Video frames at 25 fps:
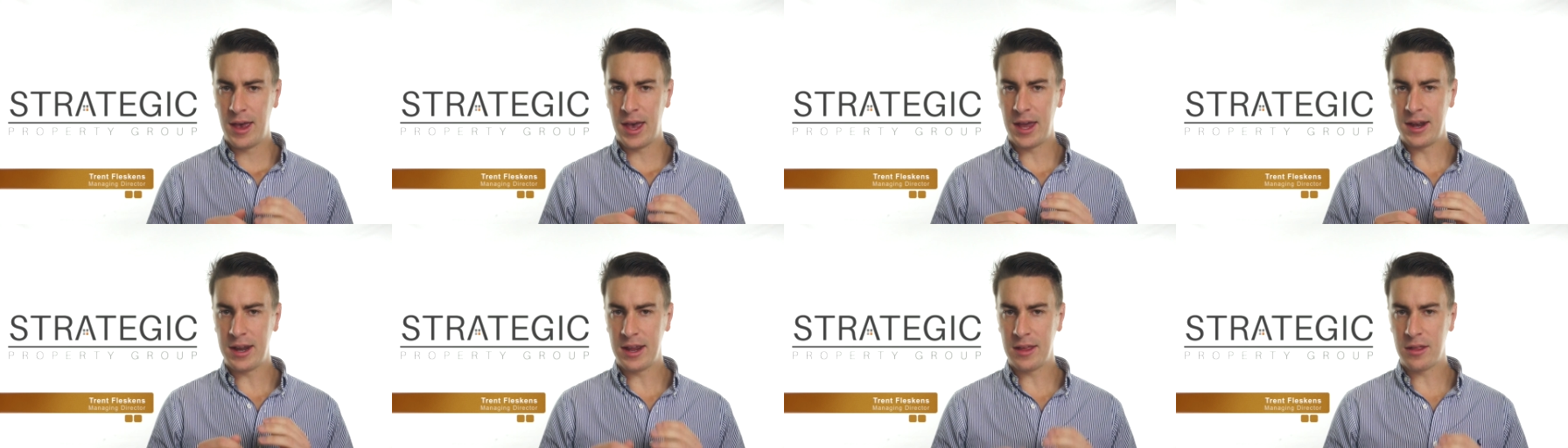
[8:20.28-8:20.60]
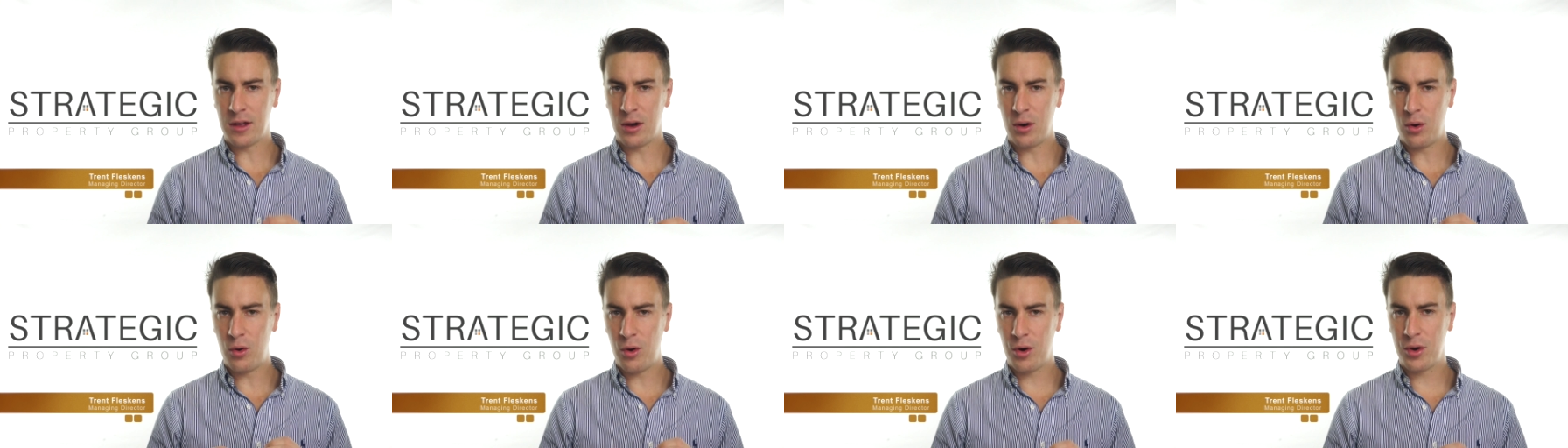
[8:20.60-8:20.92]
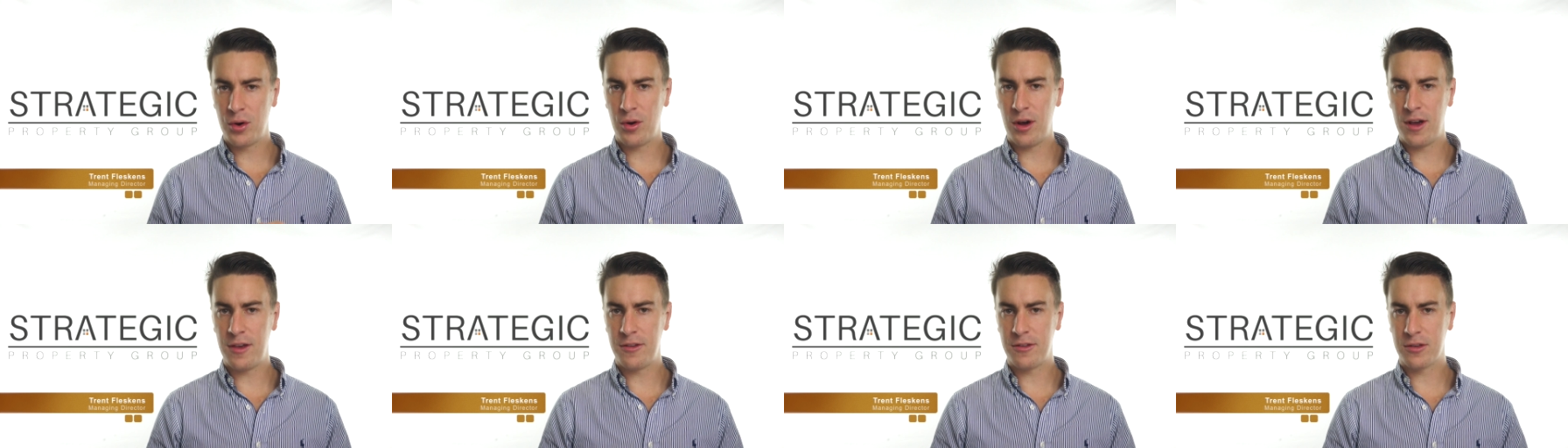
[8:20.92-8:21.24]
and either
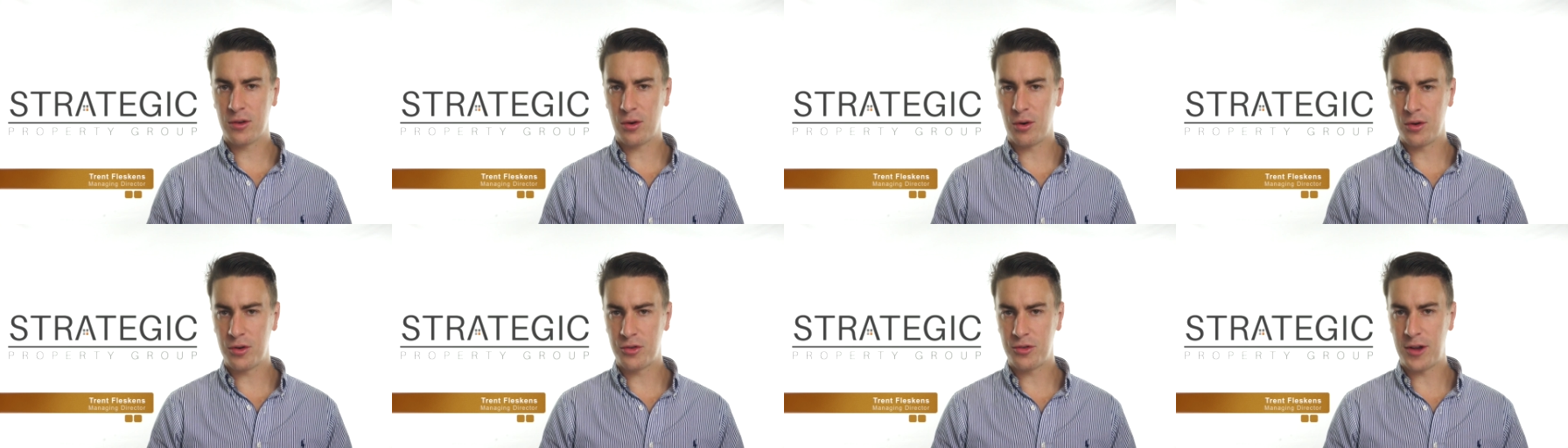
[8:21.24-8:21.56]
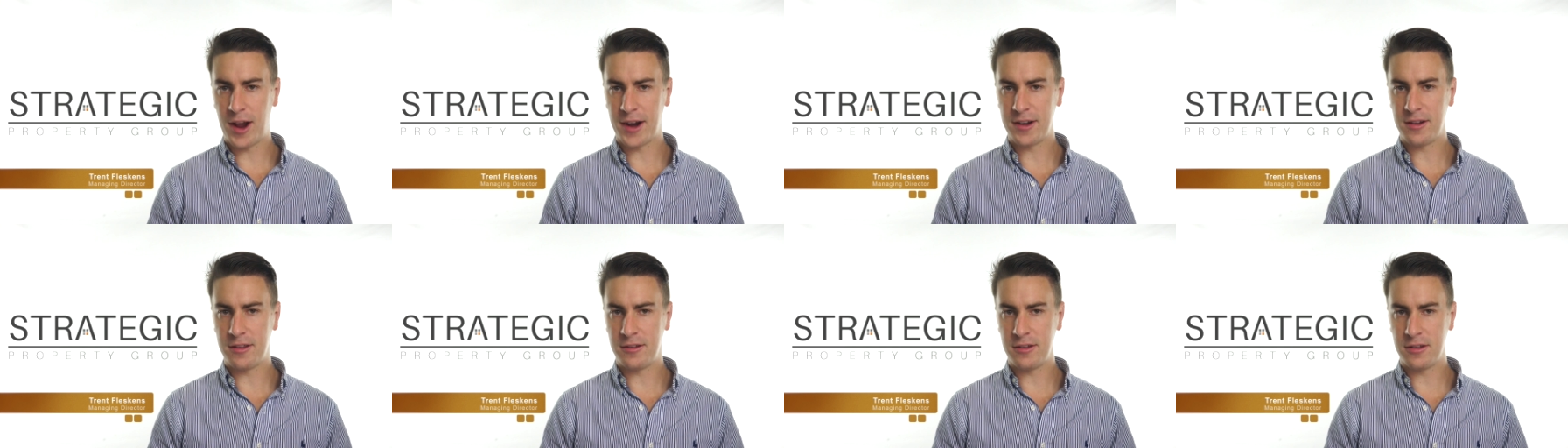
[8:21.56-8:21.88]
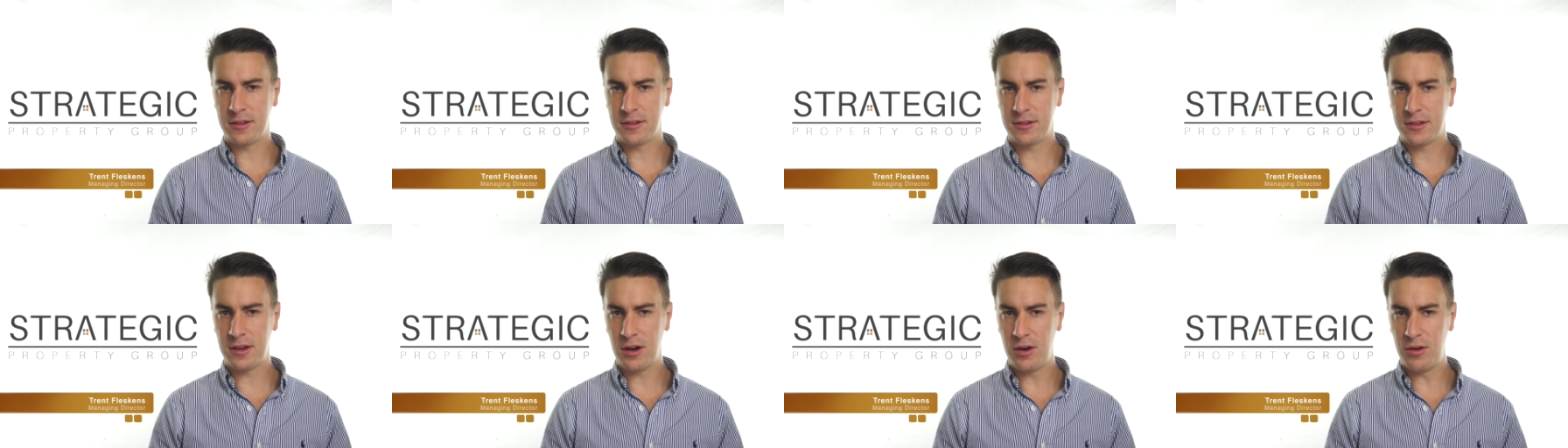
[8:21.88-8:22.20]
organise contractors
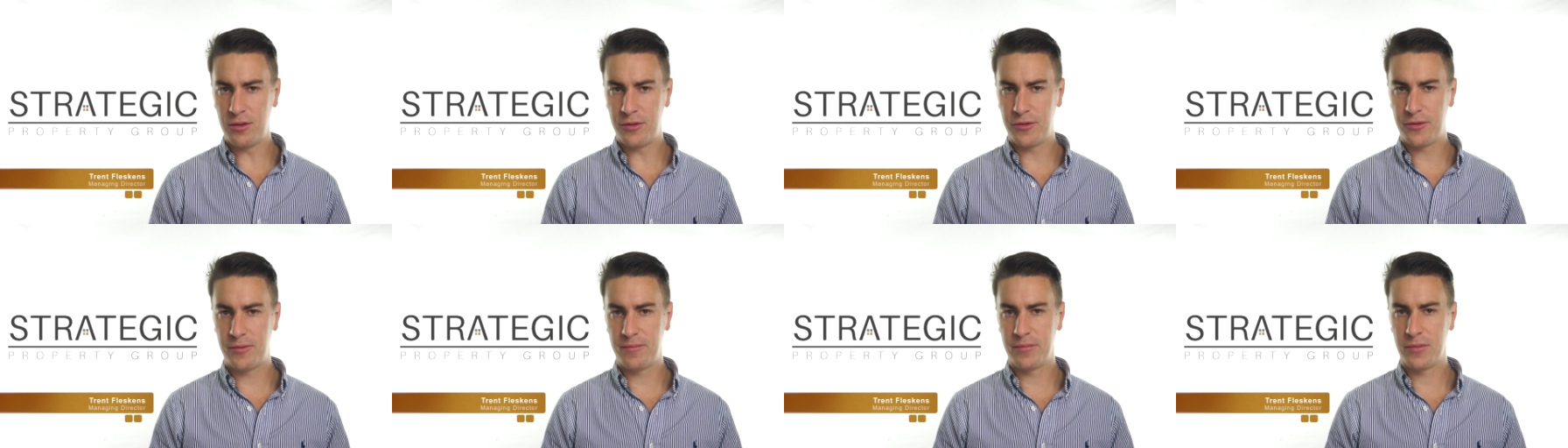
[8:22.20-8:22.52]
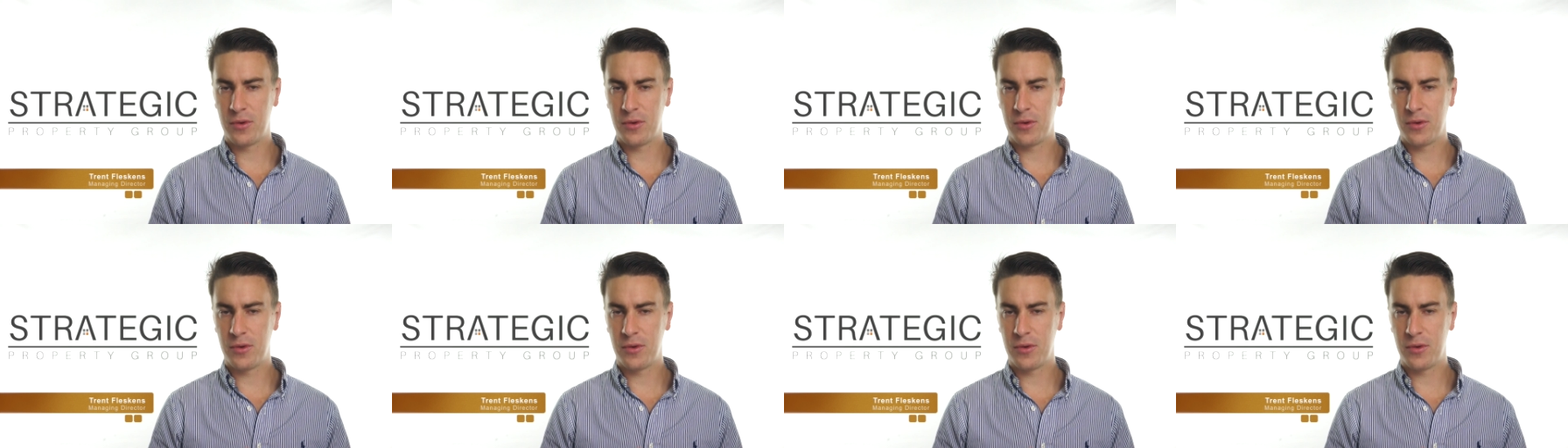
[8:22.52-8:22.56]
yourself